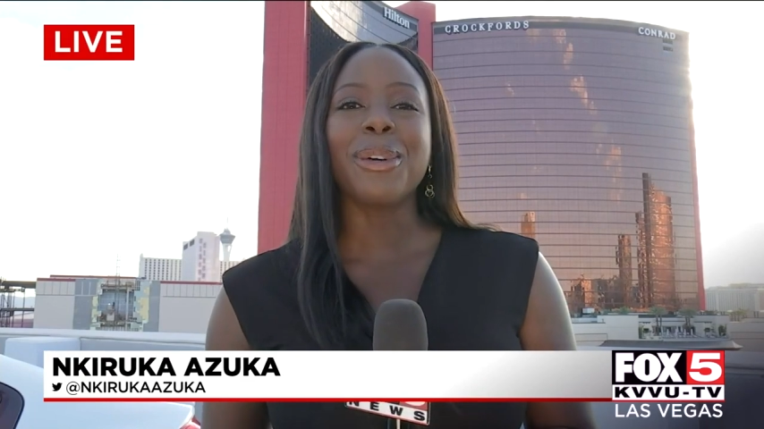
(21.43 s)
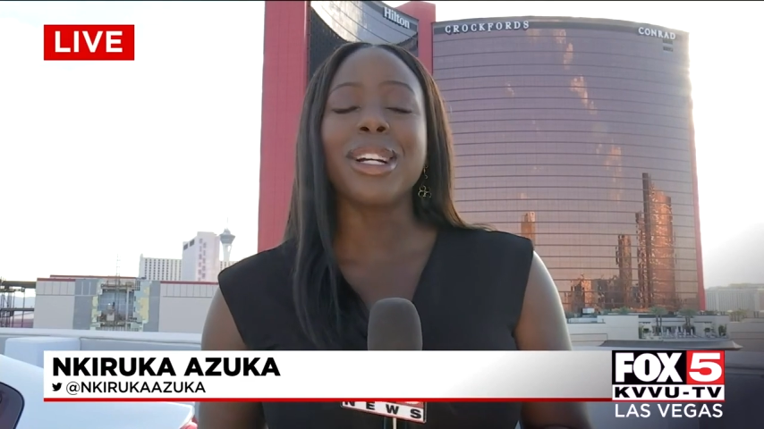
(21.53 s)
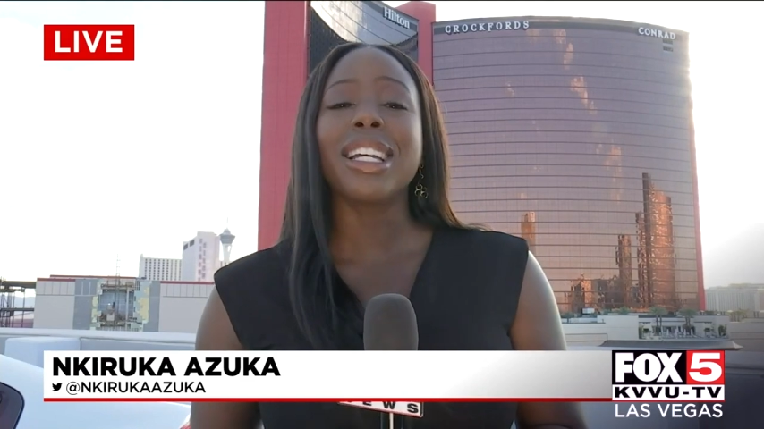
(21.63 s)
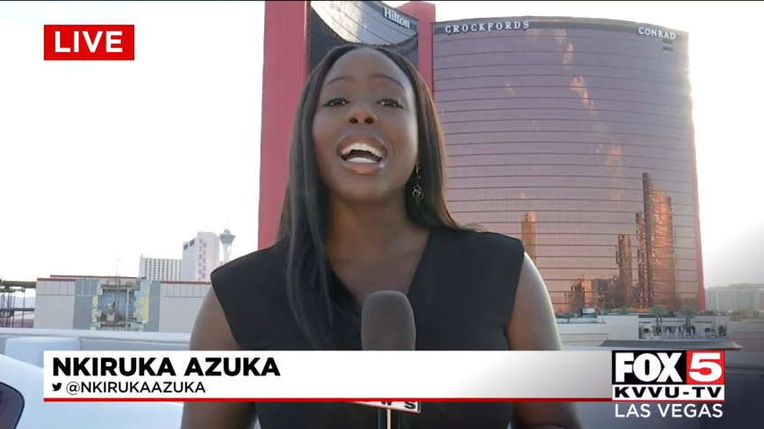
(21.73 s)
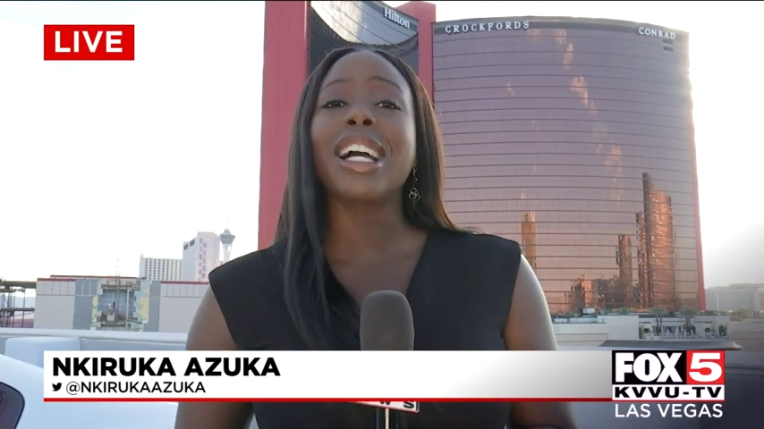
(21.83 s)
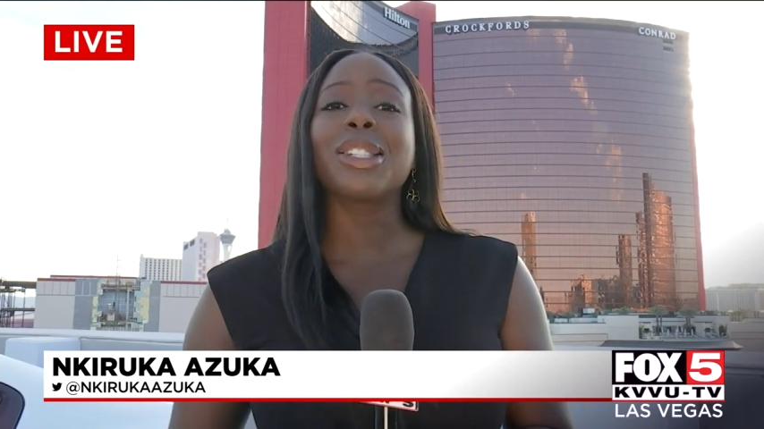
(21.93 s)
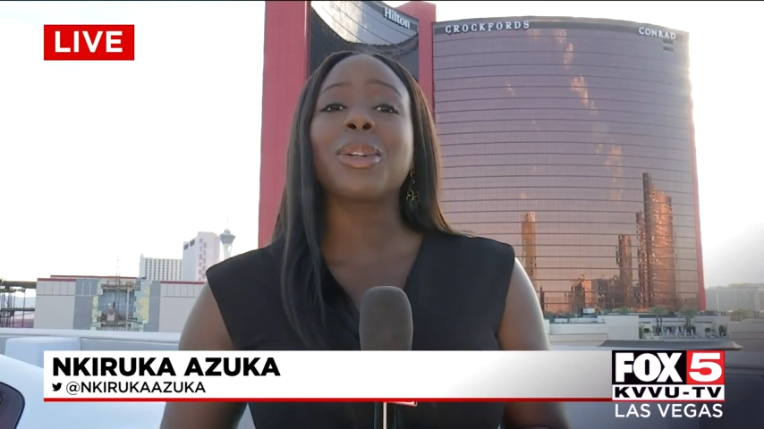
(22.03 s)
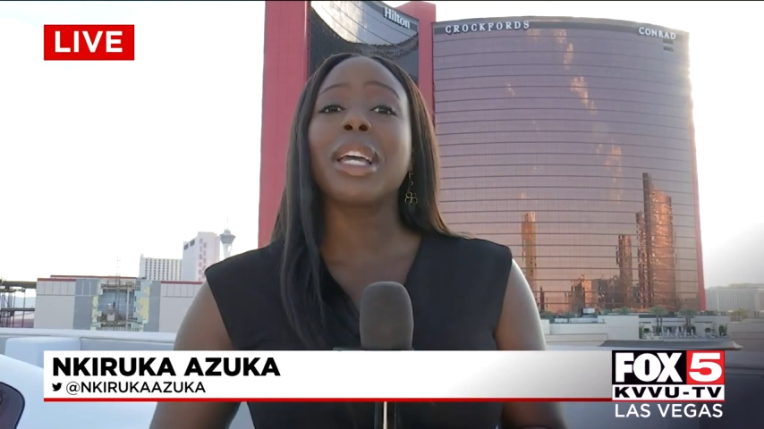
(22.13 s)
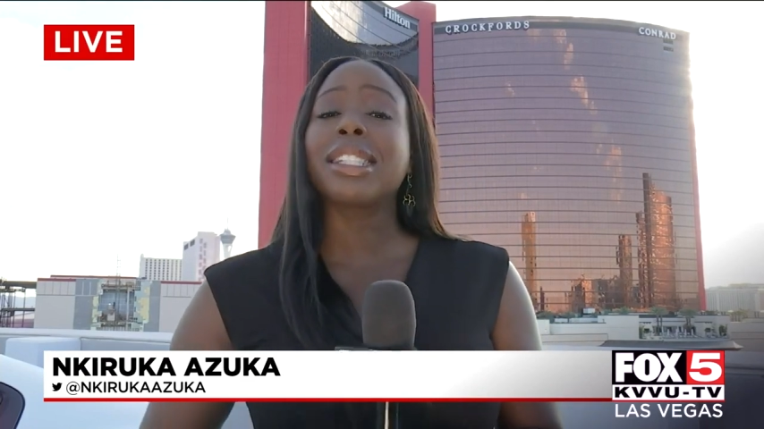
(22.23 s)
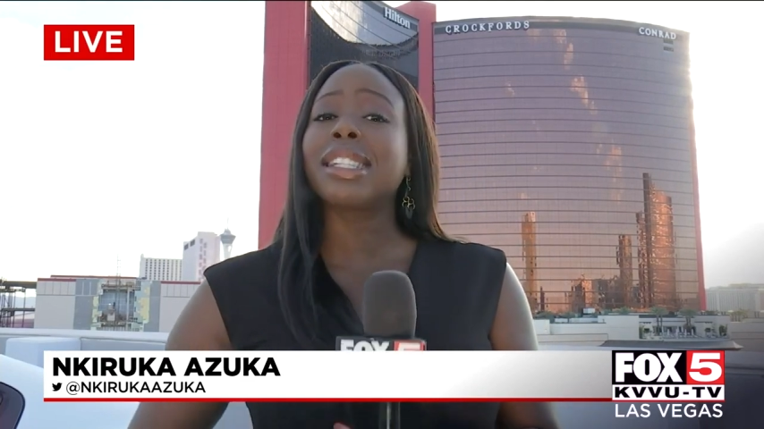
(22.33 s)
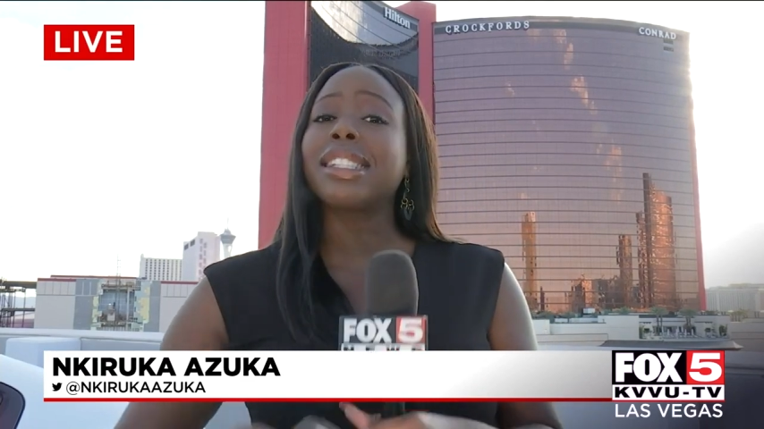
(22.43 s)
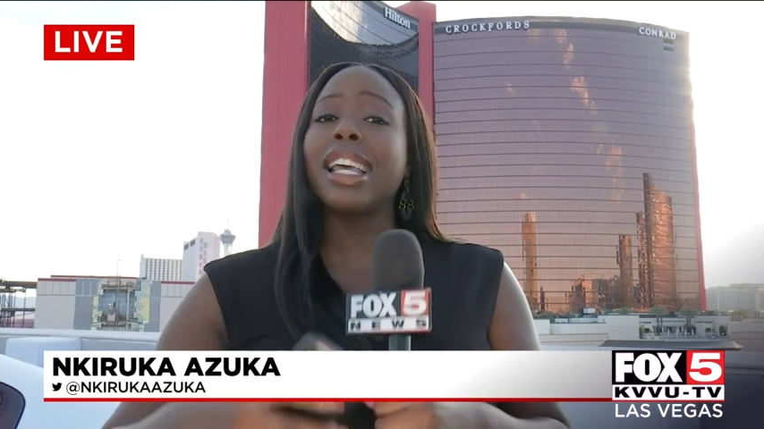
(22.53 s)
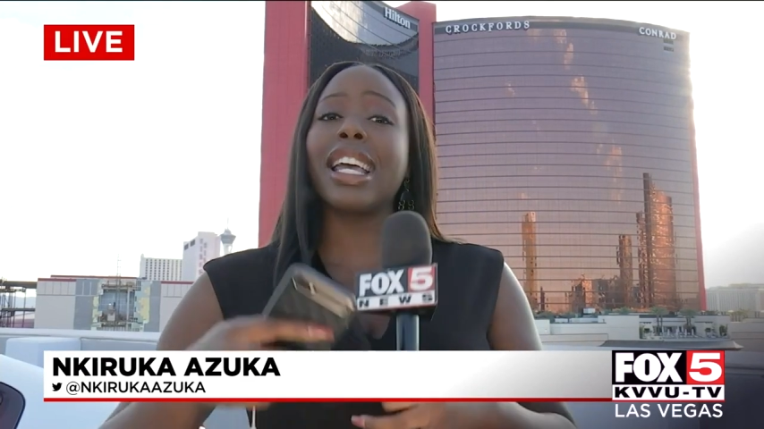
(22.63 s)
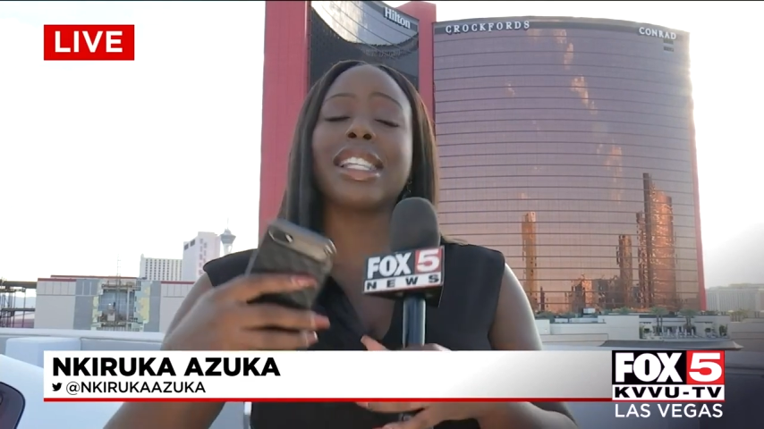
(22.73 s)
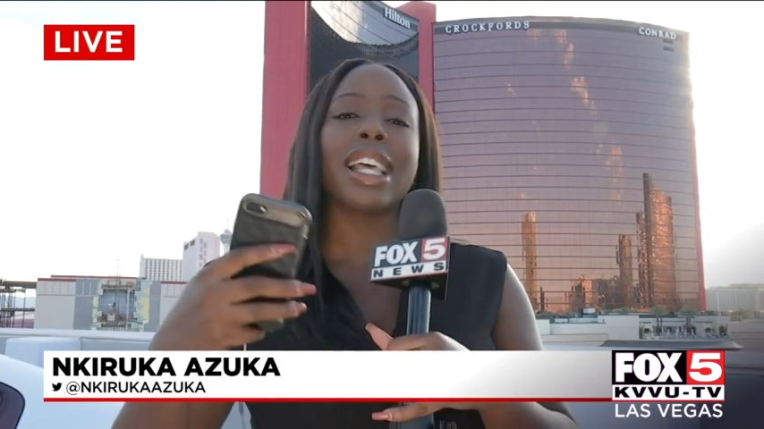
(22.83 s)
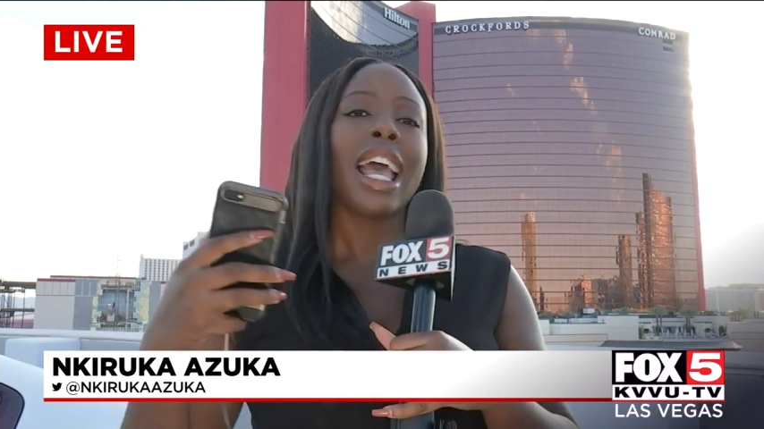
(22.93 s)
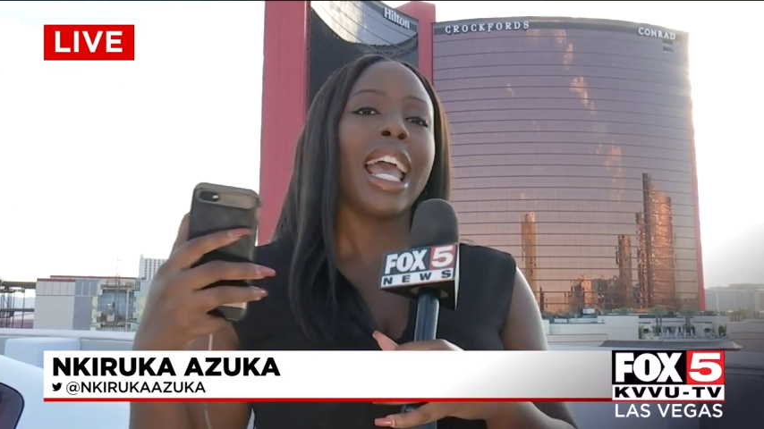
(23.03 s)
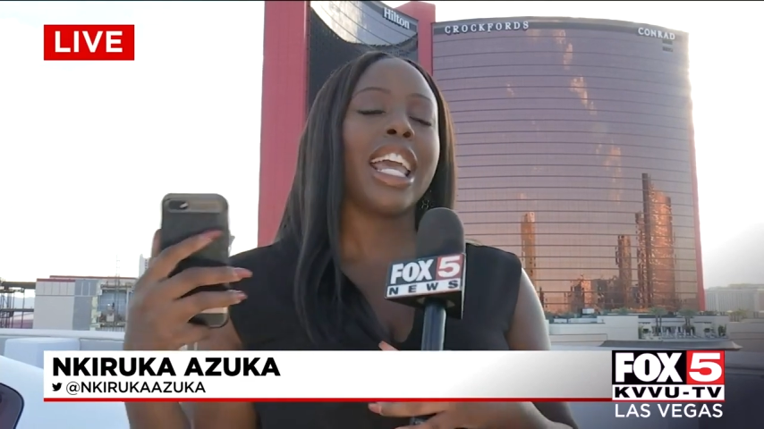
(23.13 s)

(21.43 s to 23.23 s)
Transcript: morning, guys. So, yes, this is